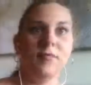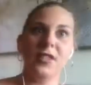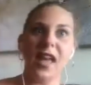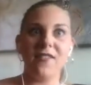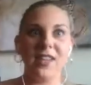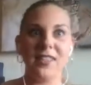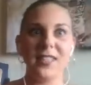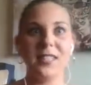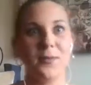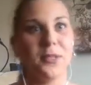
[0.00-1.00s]
savvy in
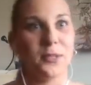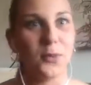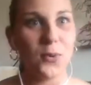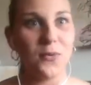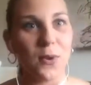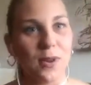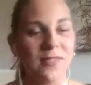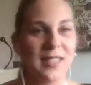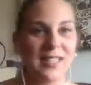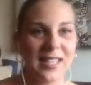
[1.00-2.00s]
this, he went to school for all
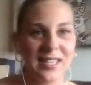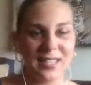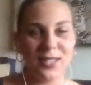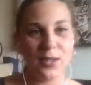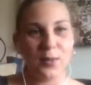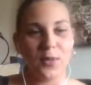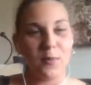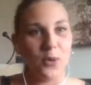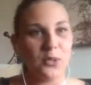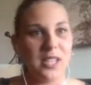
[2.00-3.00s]
these things and dealing with
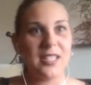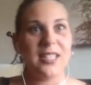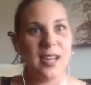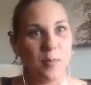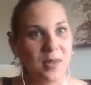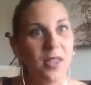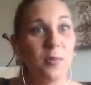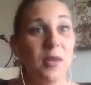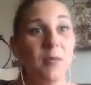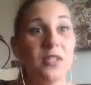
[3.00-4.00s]
emotions and helping other
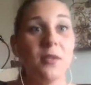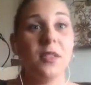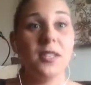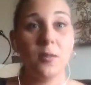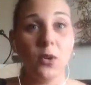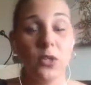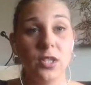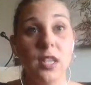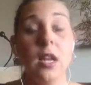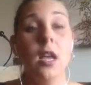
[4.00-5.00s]
people deal with his emotions.